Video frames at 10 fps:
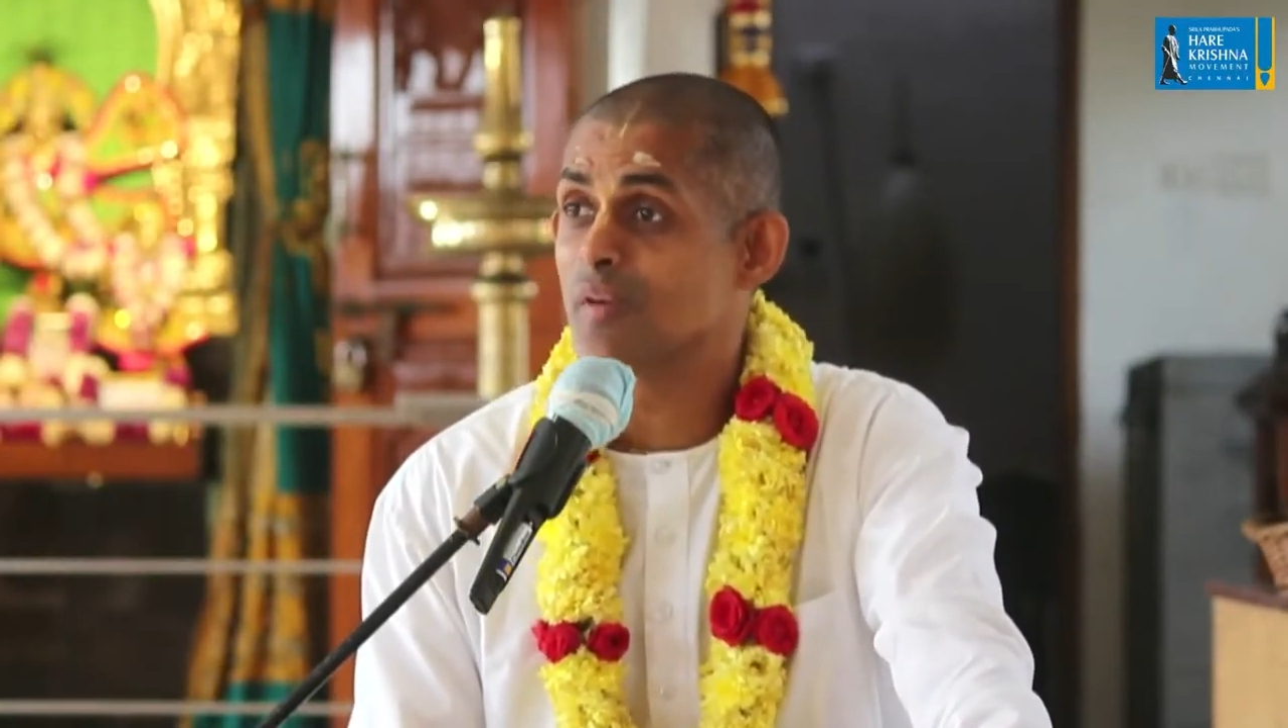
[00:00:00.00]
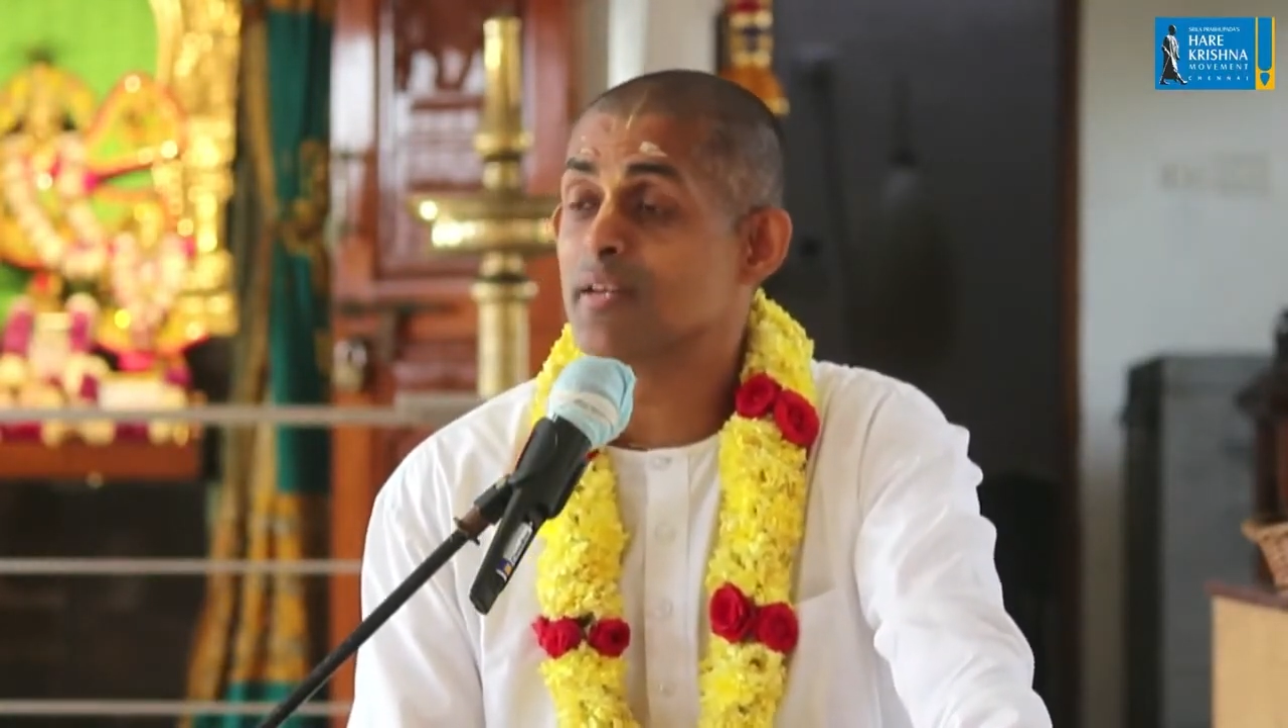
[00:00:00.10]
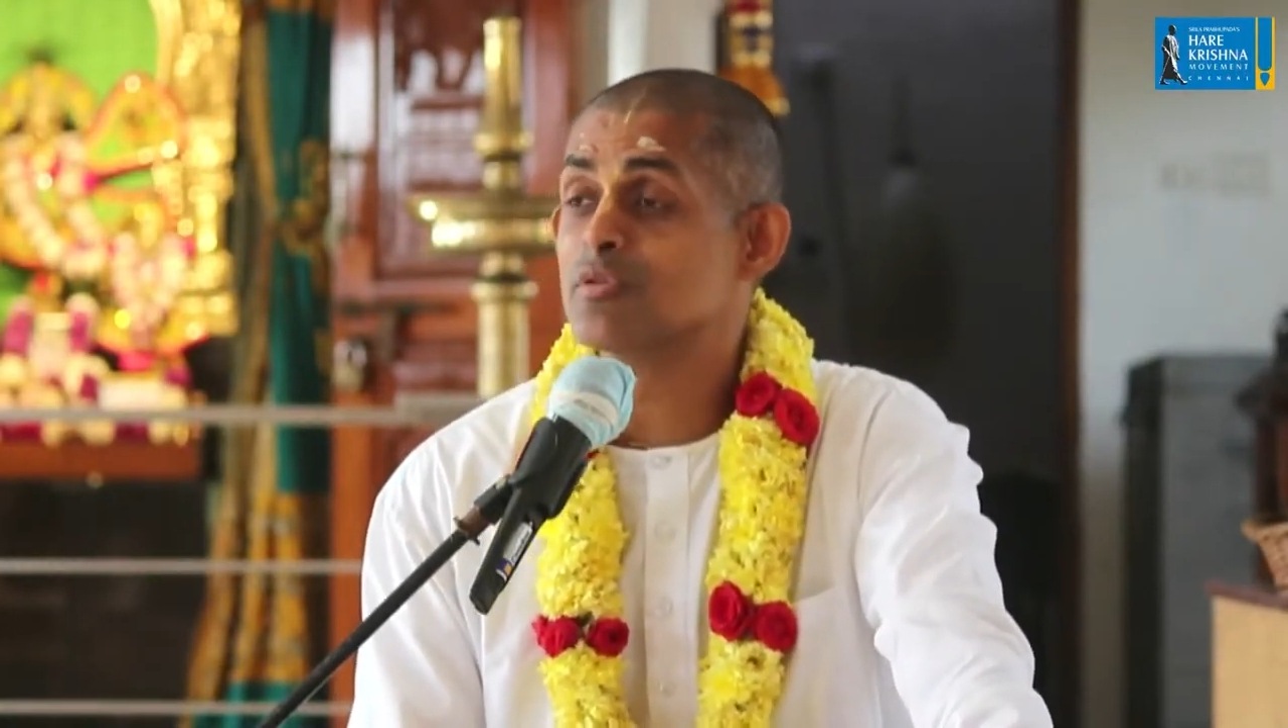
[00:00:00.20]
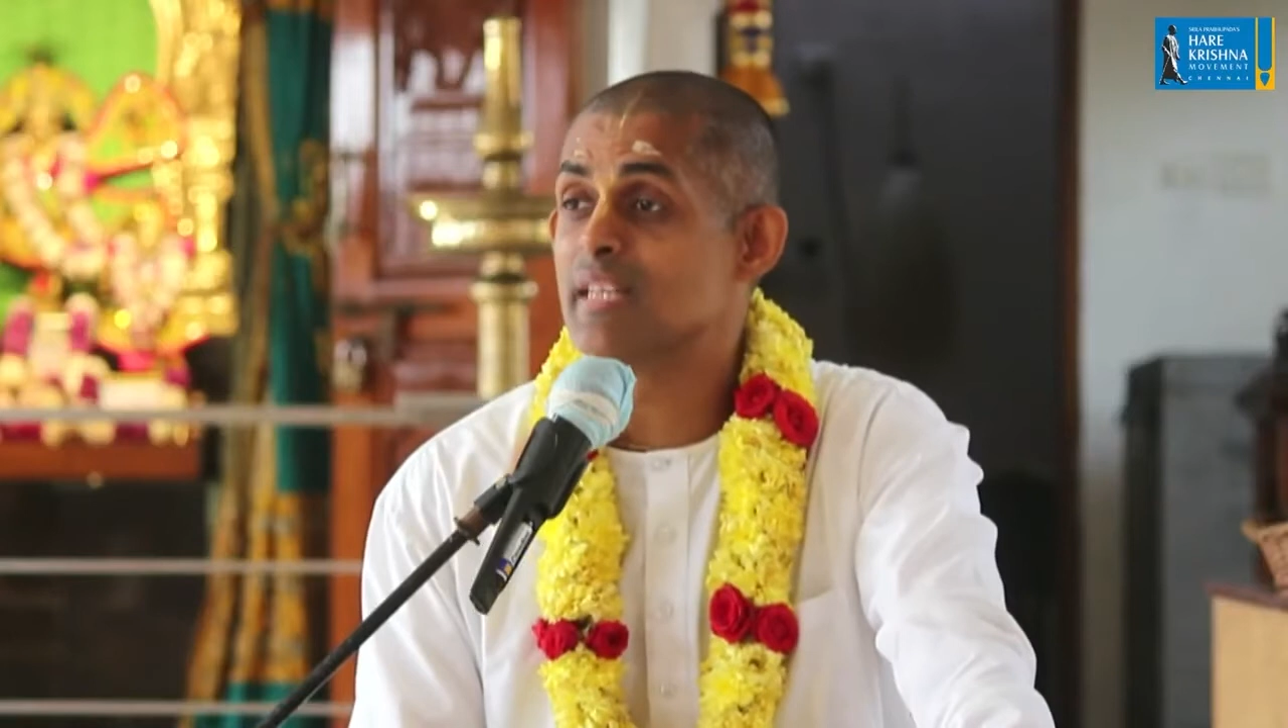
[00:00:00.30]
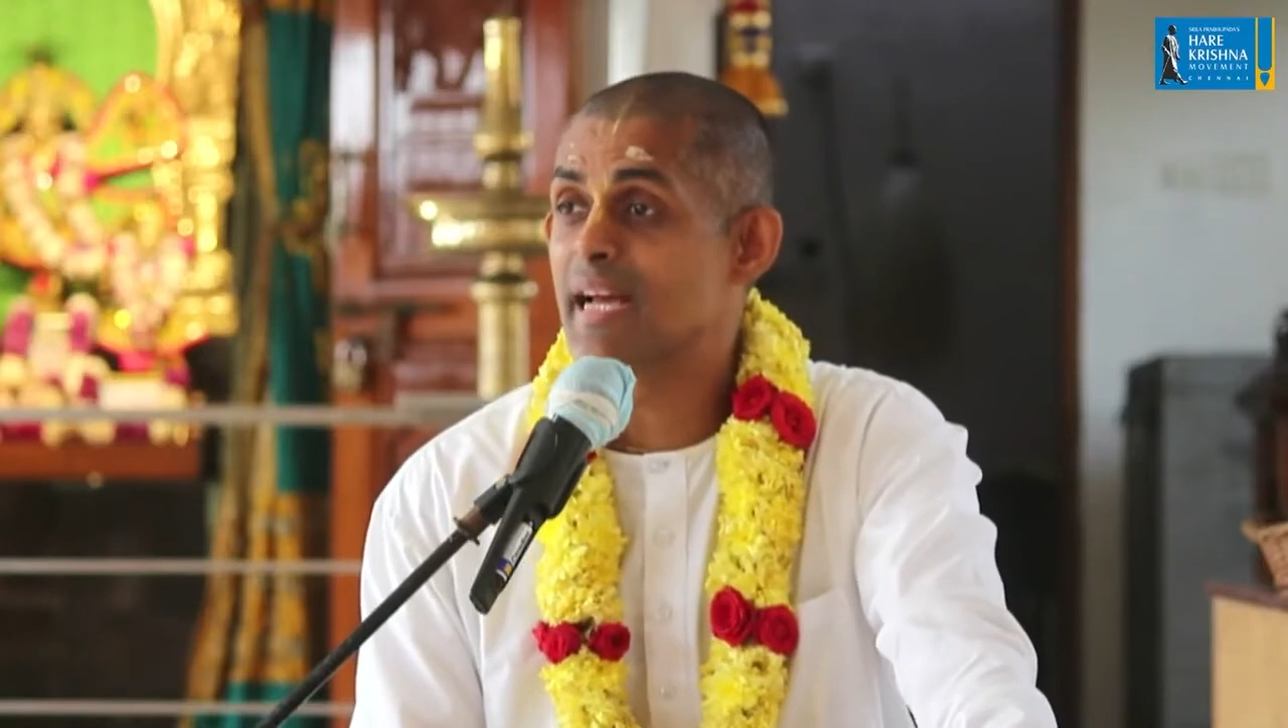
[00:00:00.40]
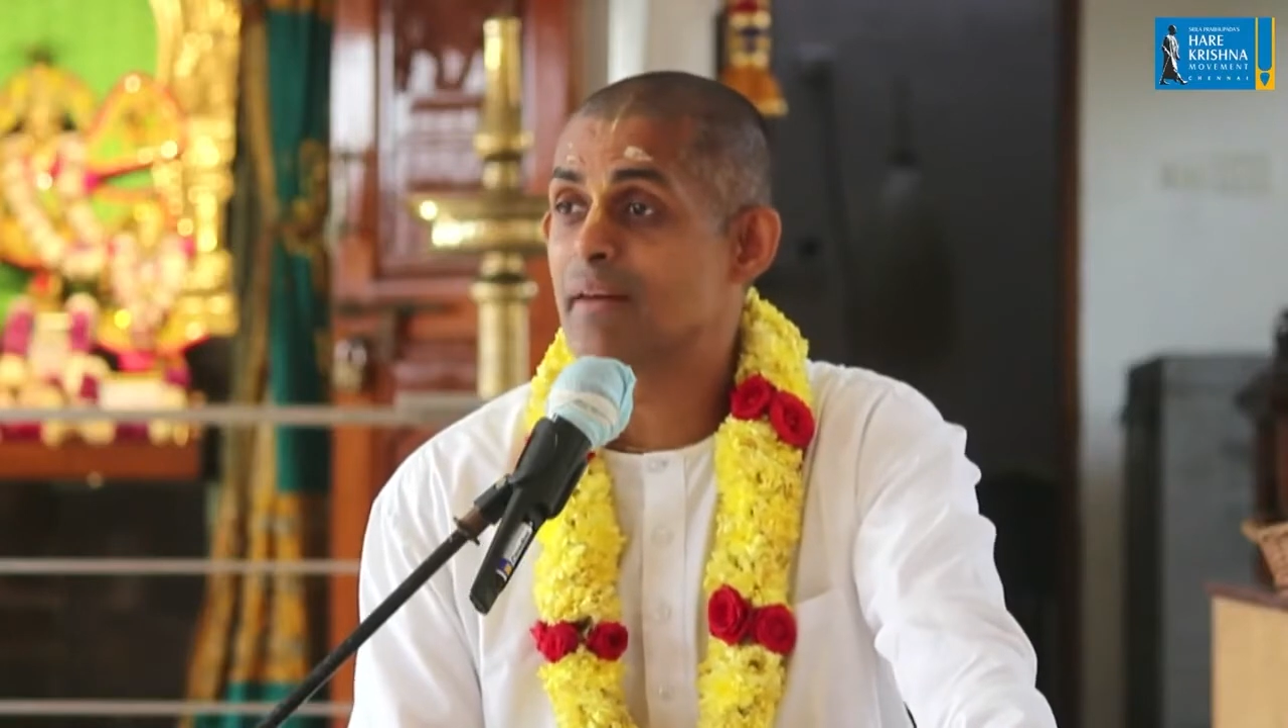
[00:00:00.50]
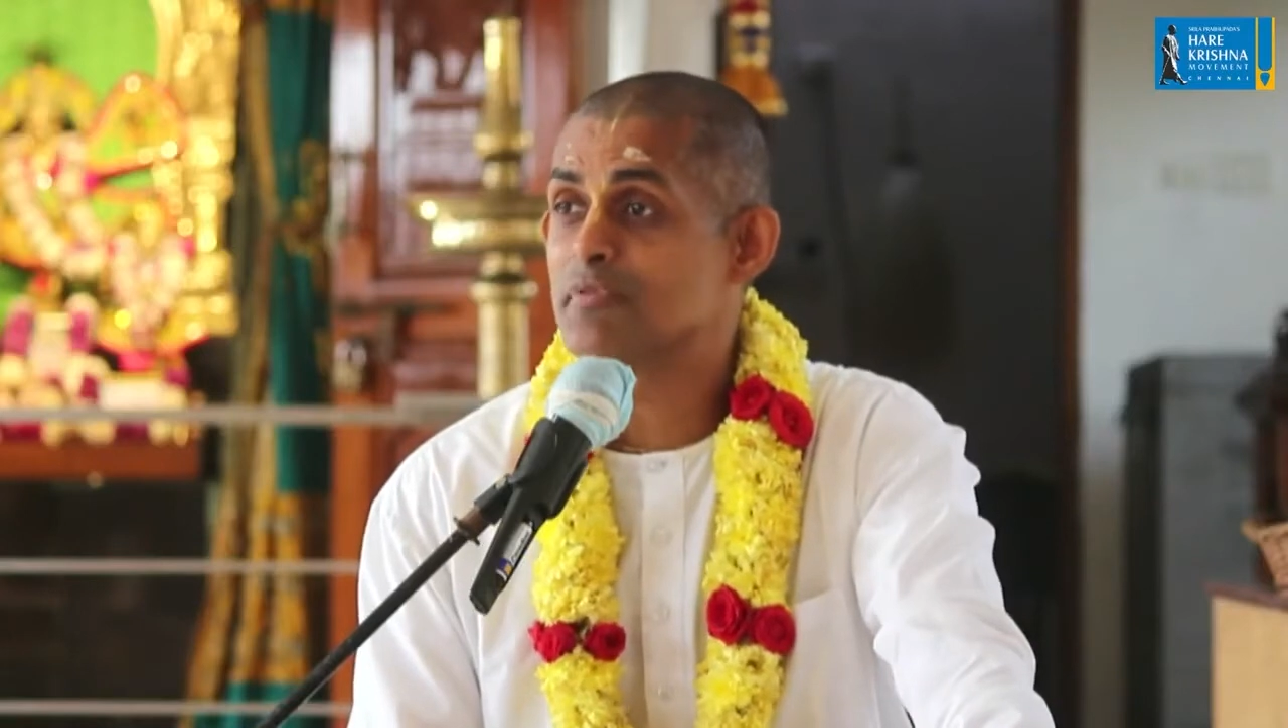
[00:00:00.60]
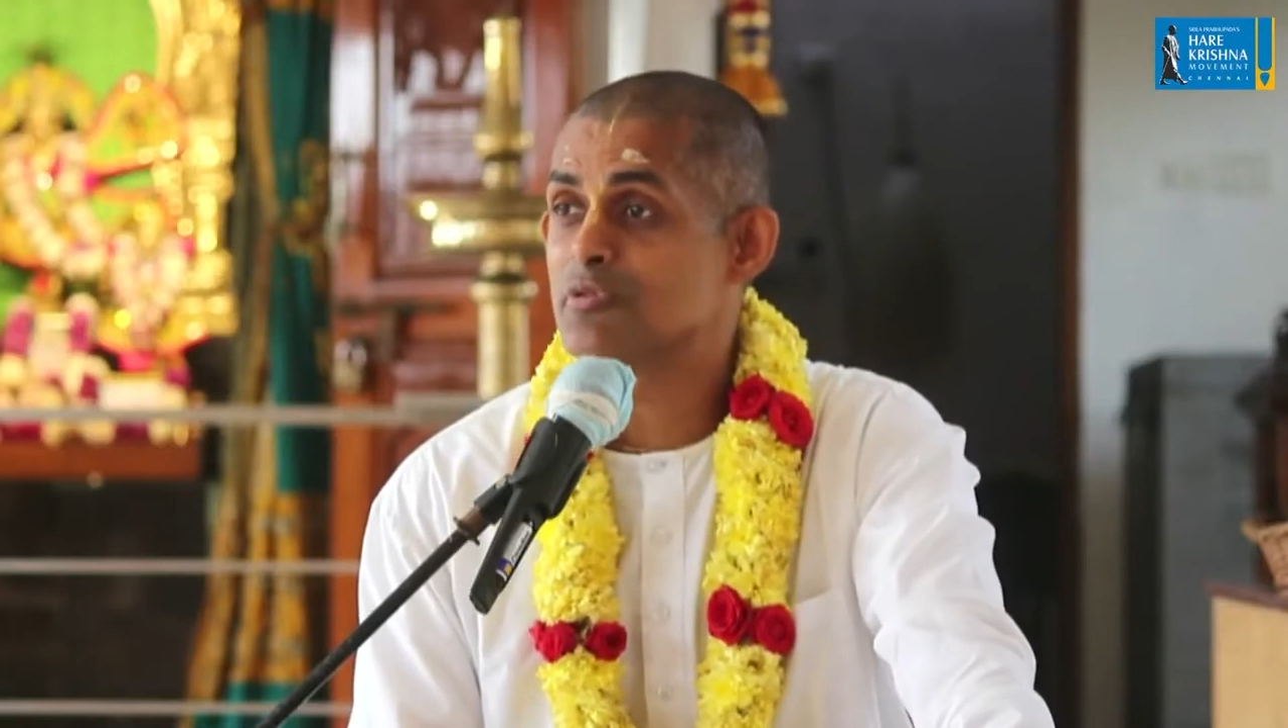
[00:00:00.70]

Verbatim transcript: Why do they have